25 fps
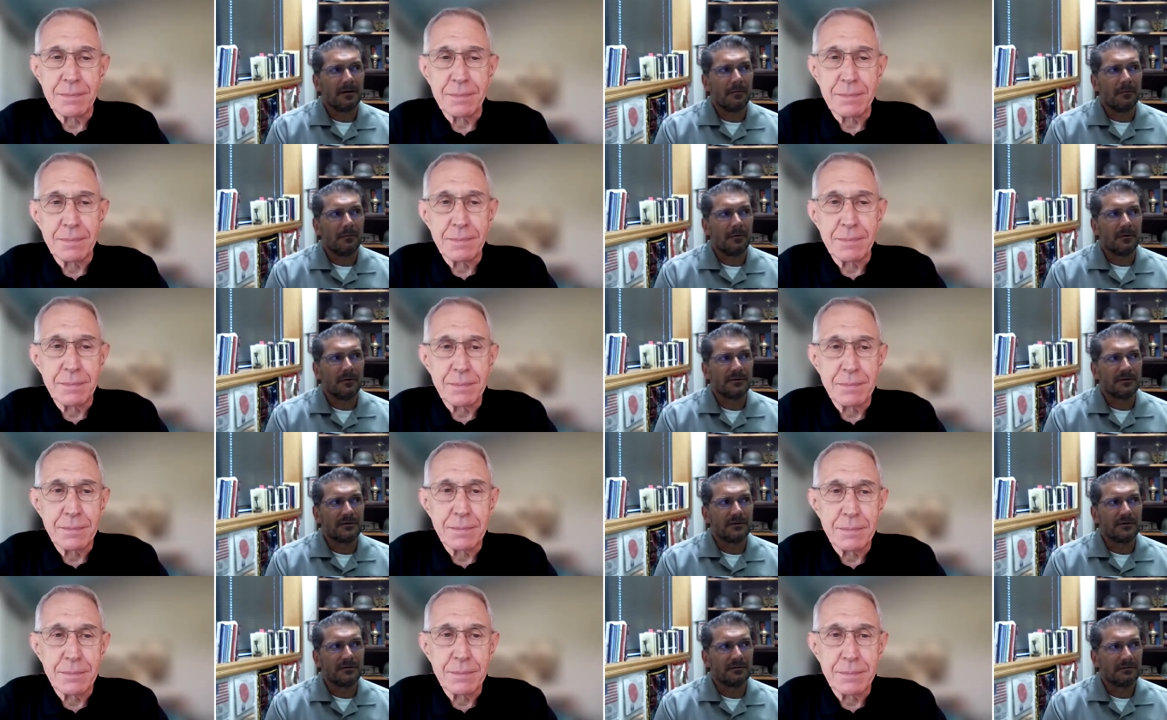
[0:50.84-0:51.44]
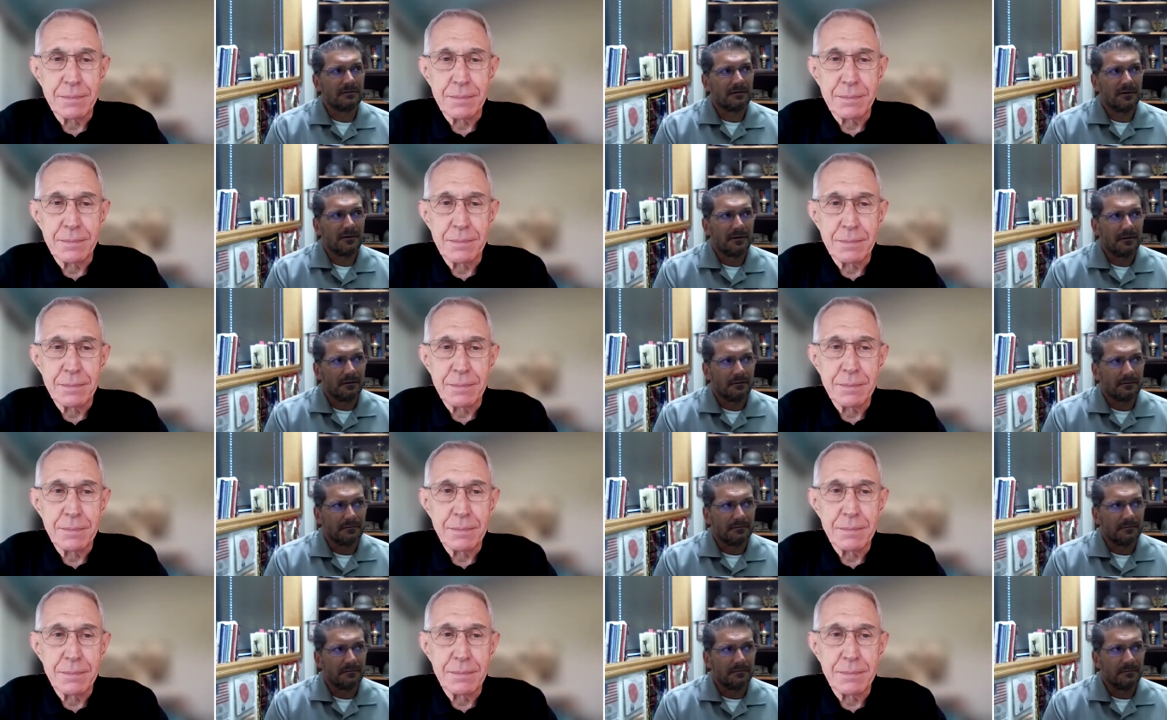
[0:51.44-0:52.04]
Speaker 1: which is, you
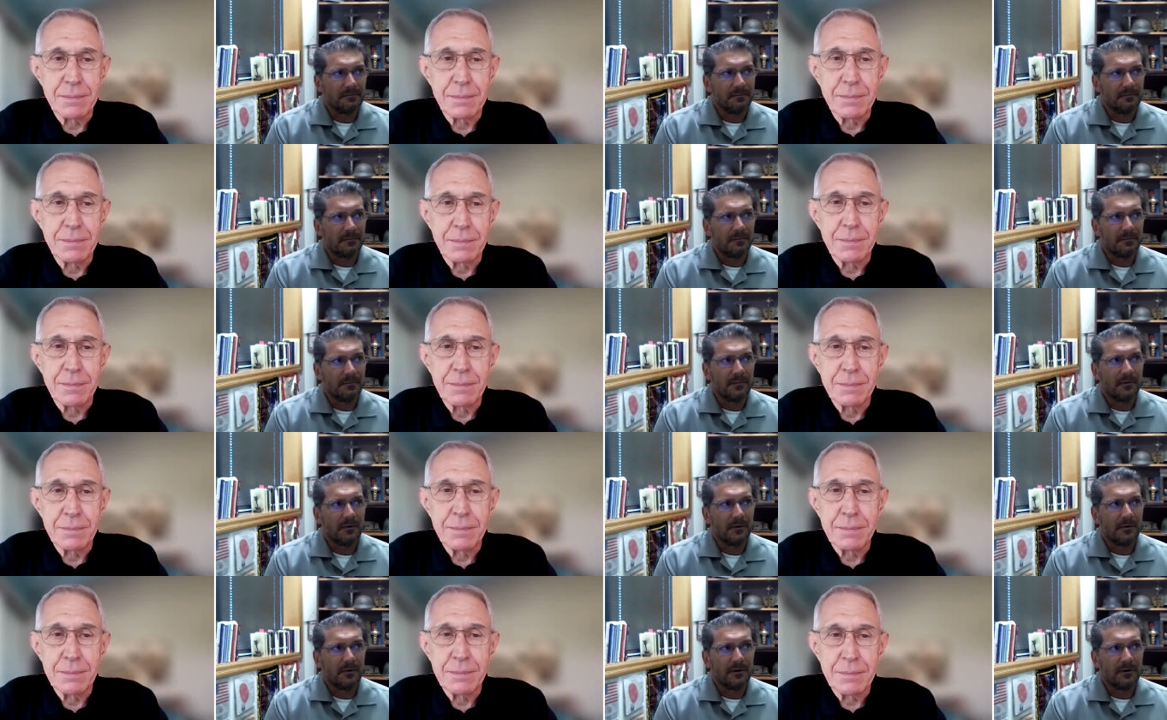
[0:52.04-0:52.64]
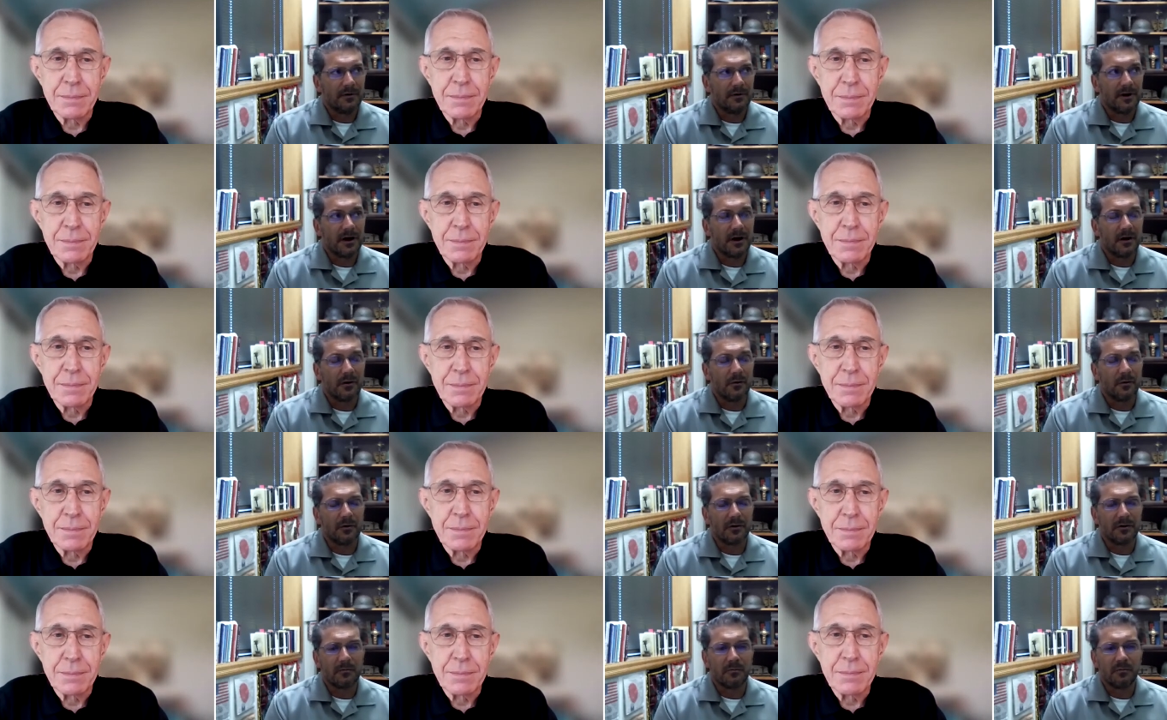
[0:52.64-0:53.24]
know, go, not
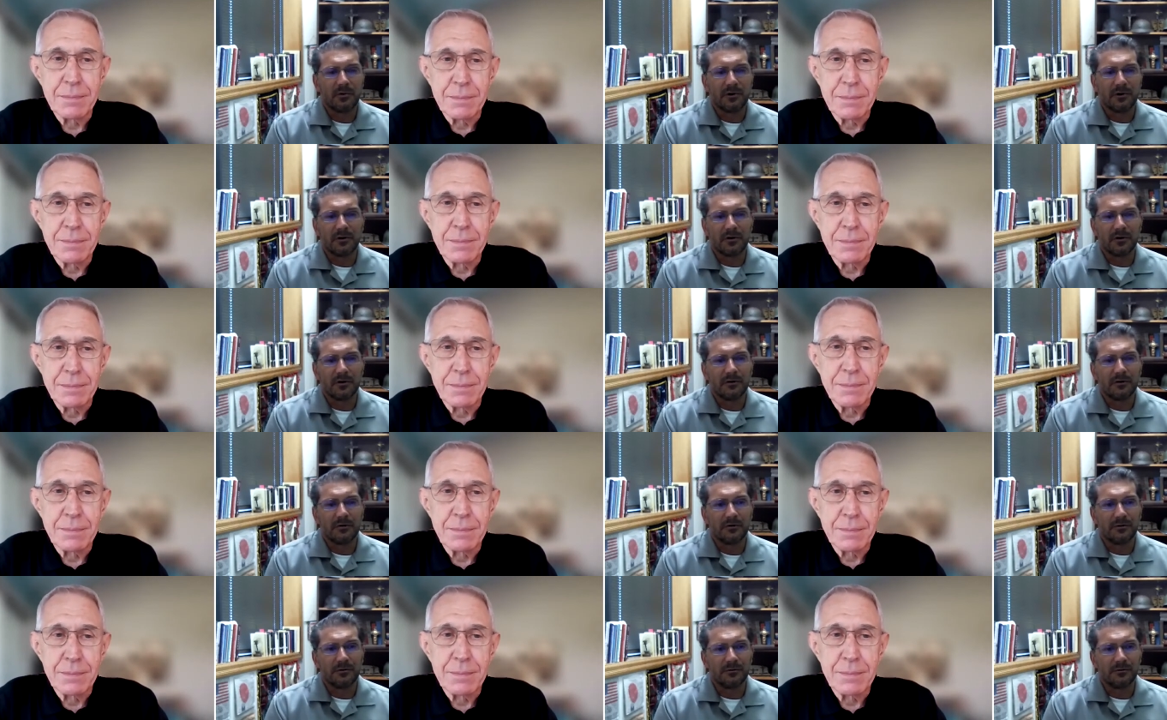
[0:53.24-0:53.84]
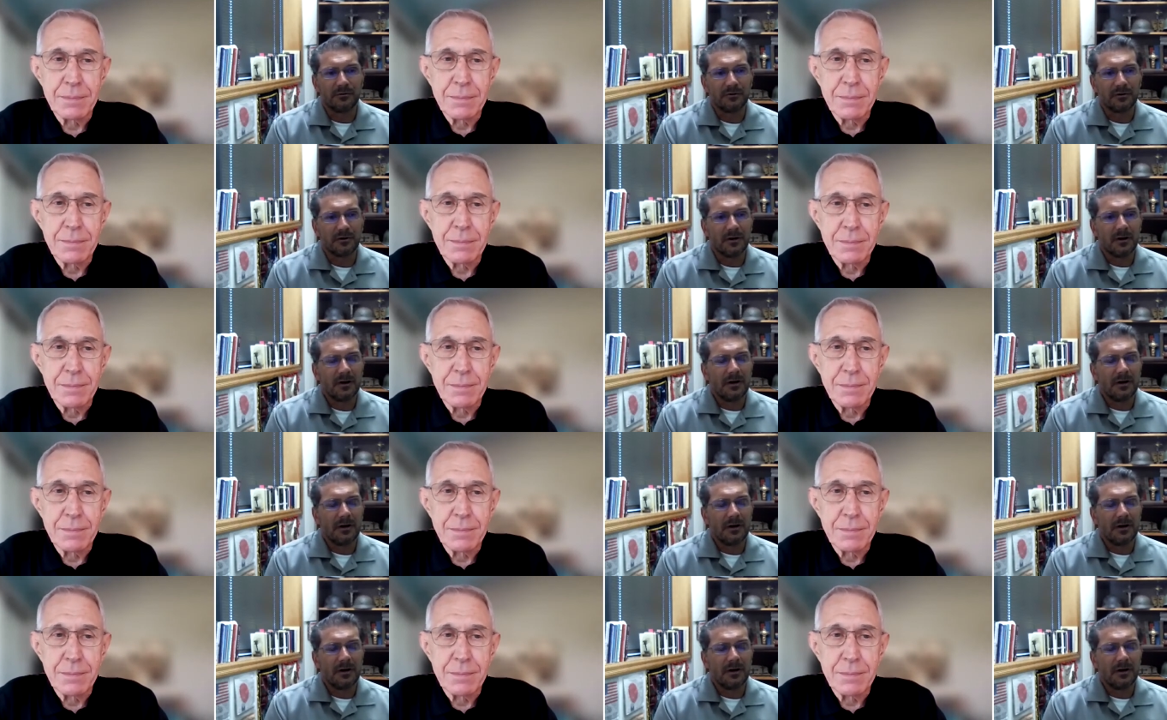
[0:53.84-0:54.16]
going to bring good news.